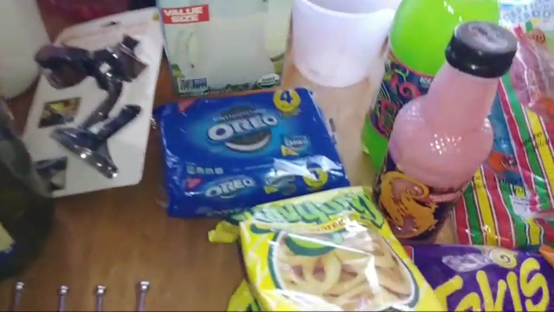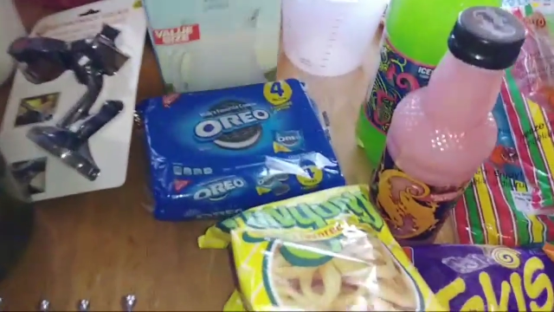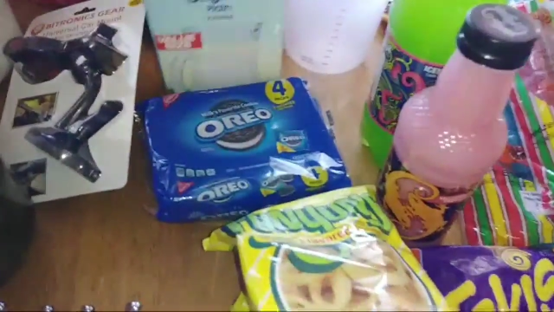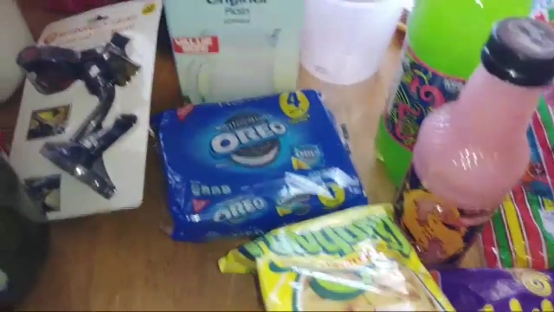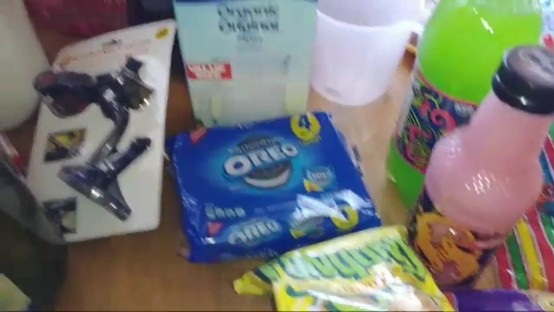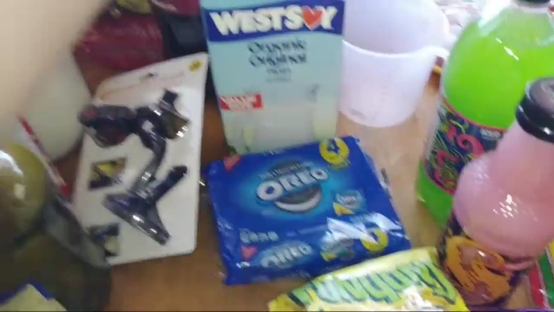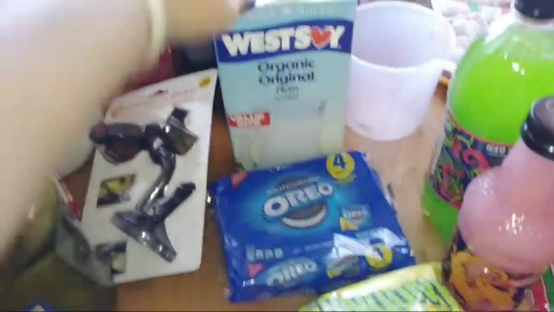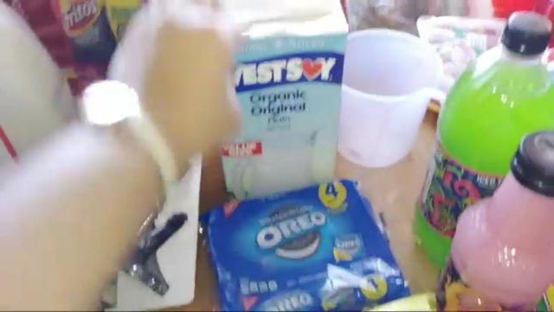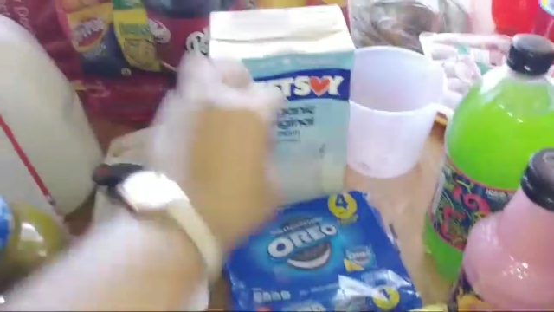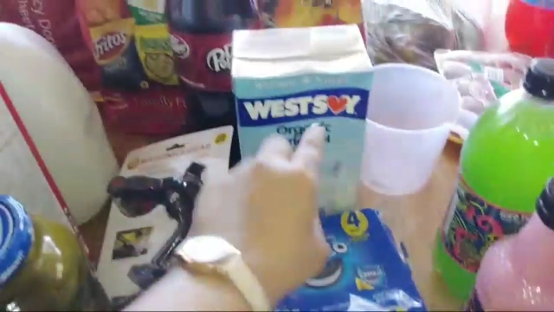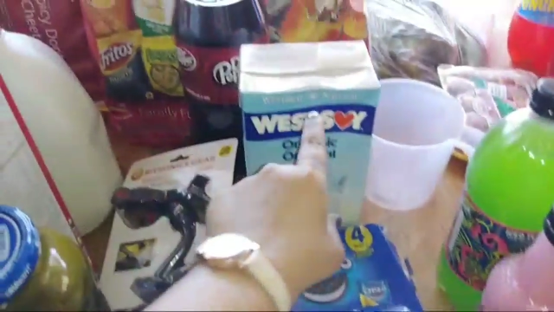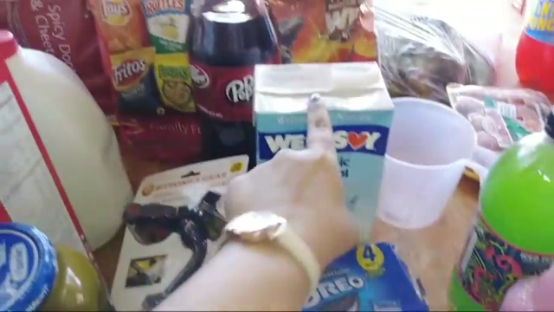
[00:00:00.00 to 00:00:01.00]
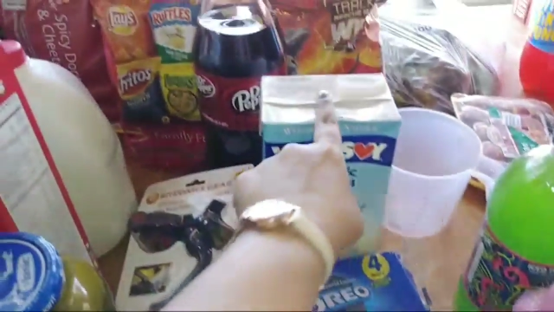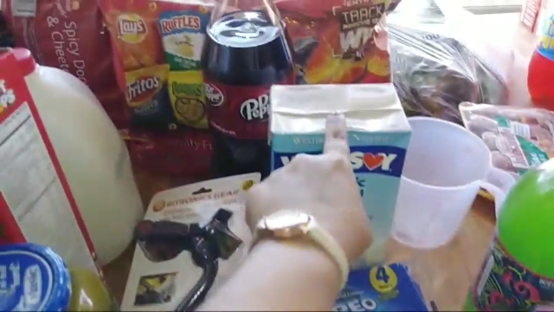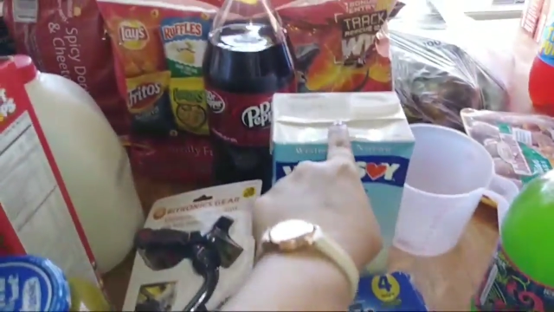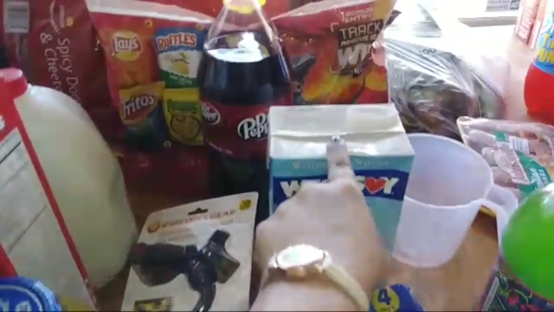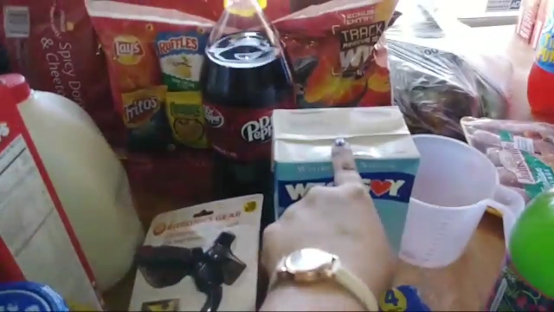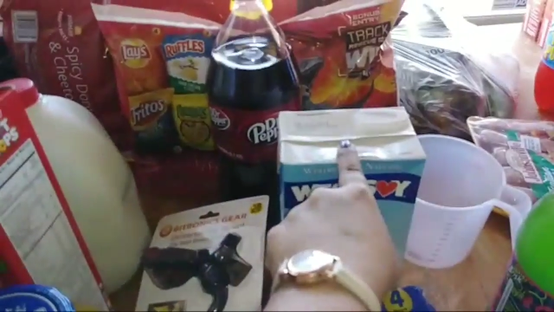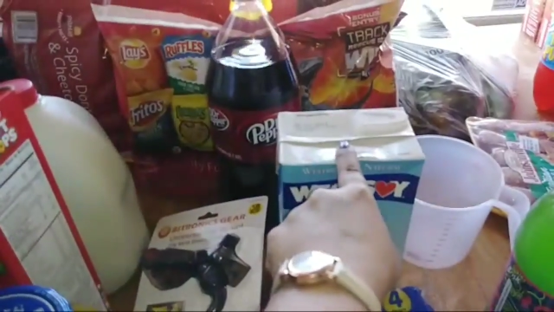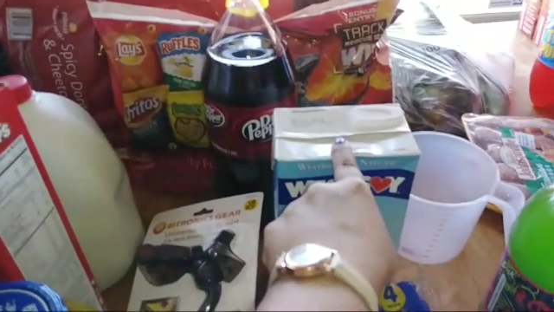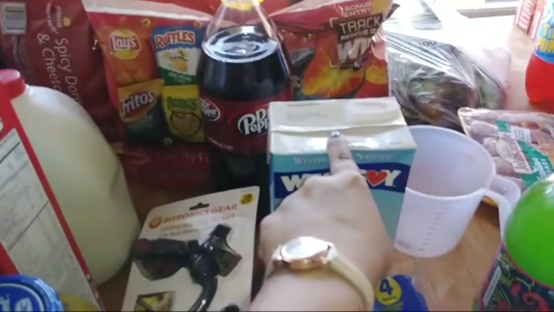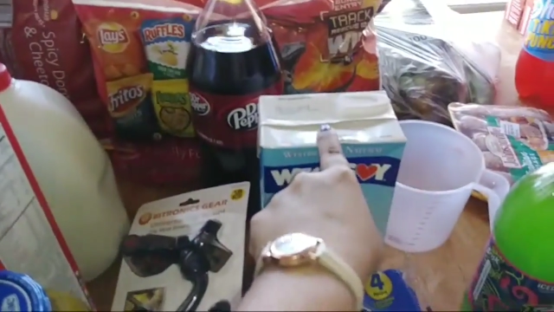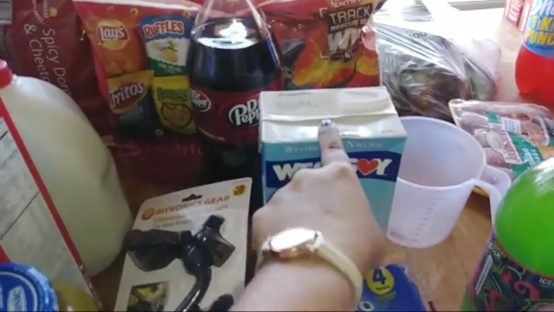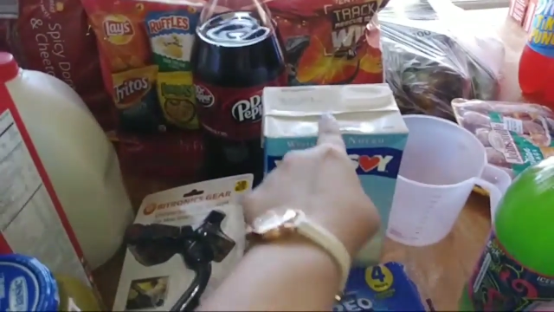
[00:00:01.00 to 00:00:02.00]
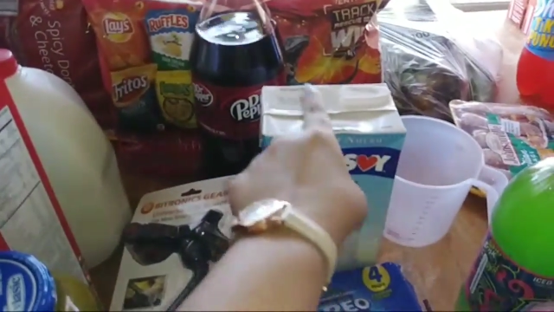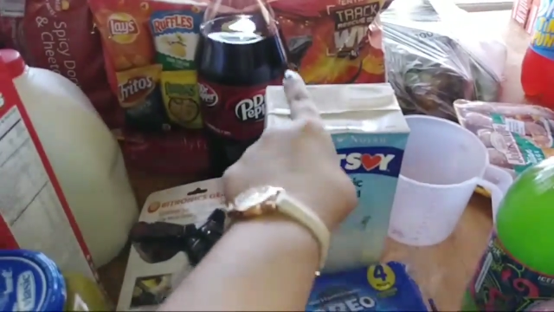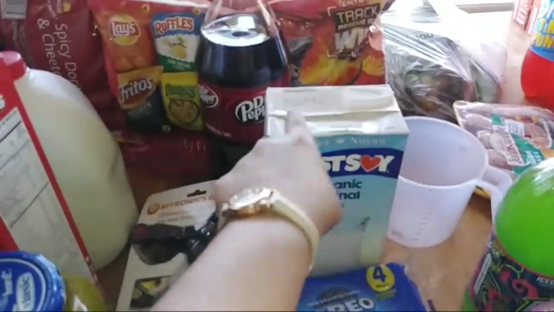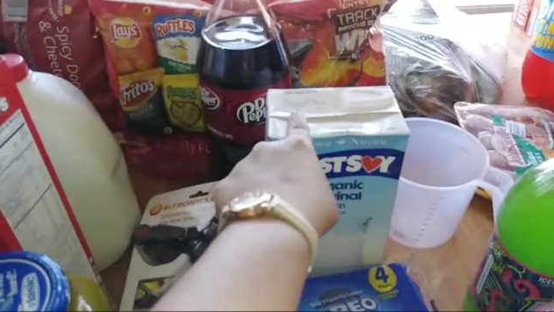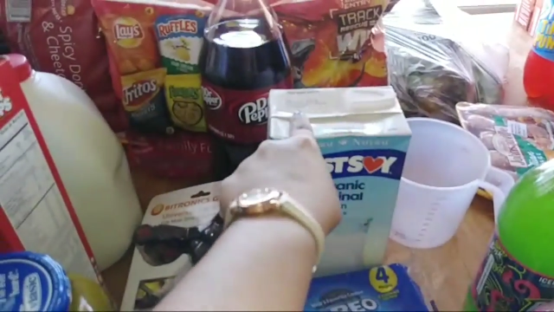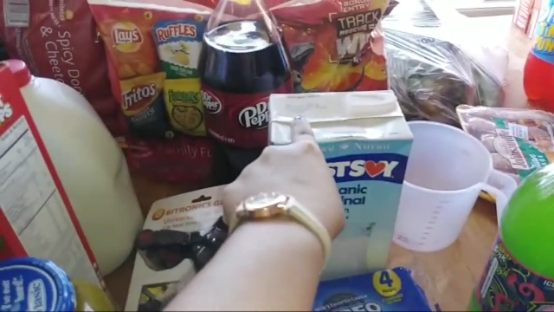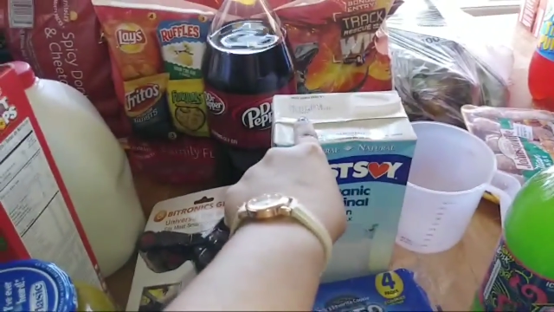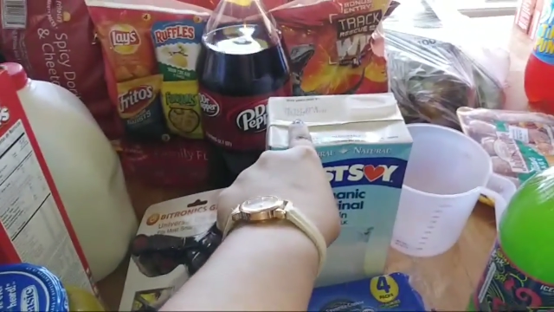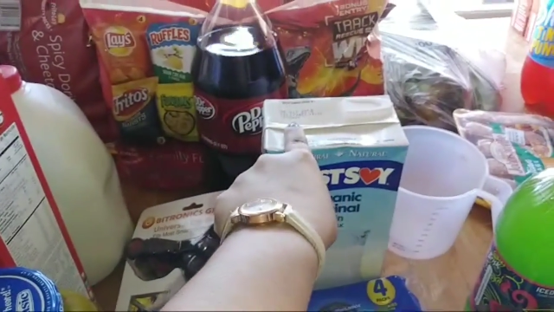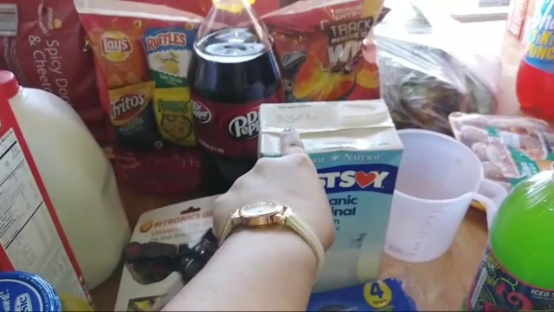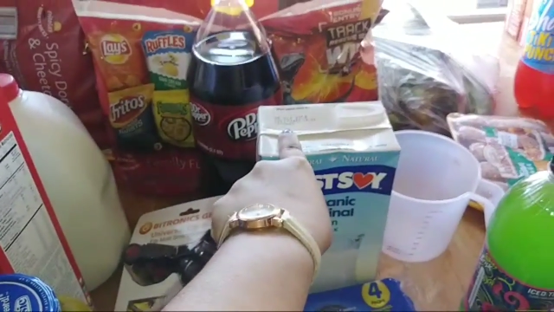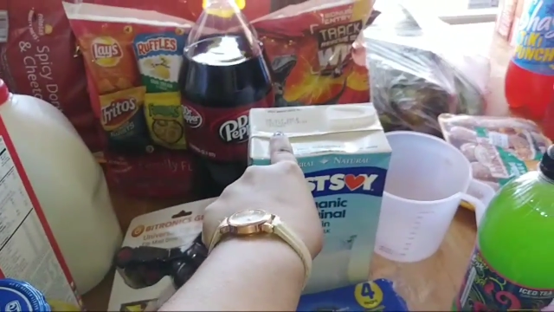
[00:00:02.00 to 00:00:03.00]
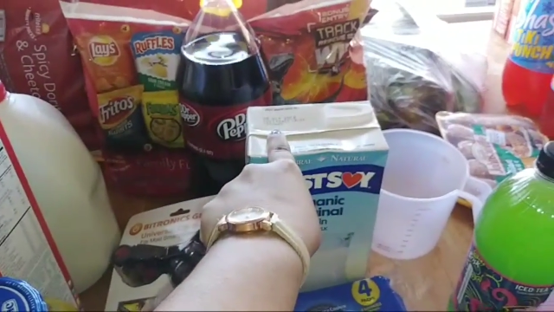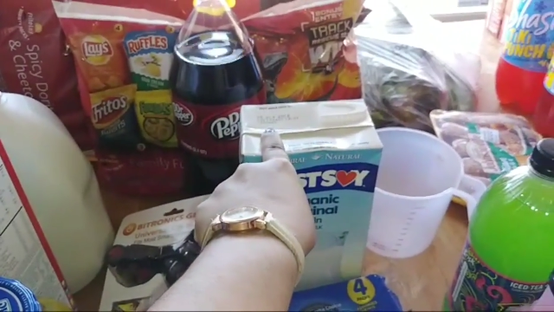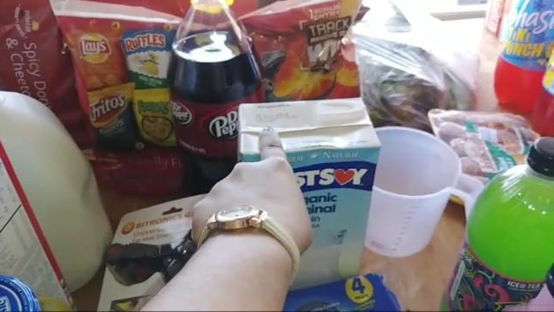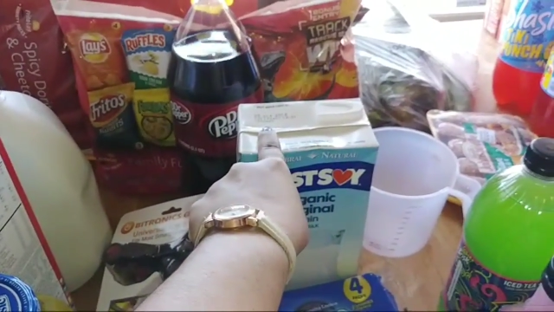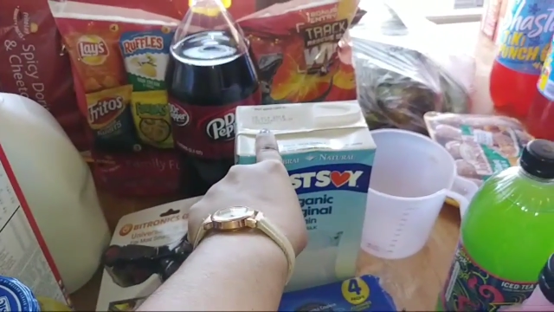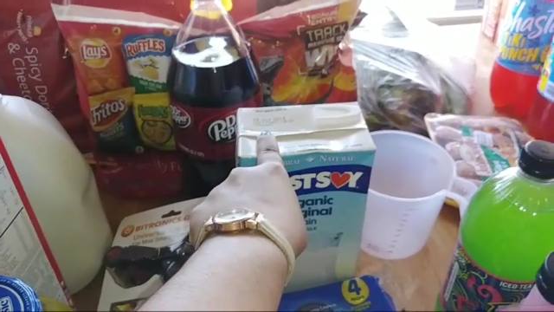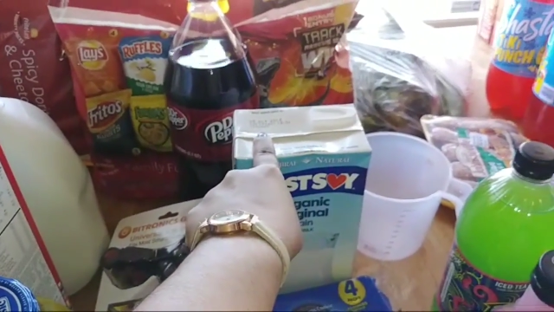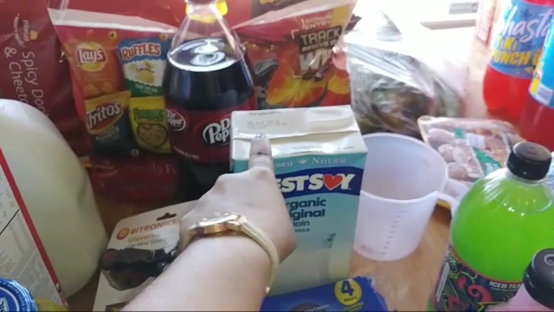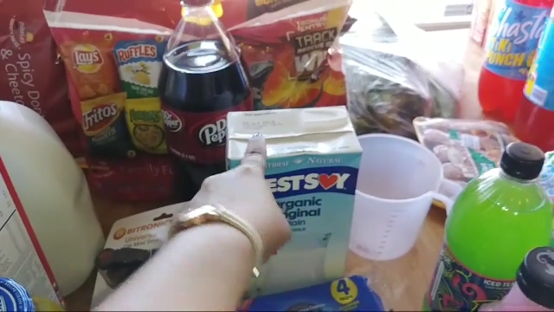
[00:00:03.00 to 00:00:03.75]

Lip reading: (no speaker visible)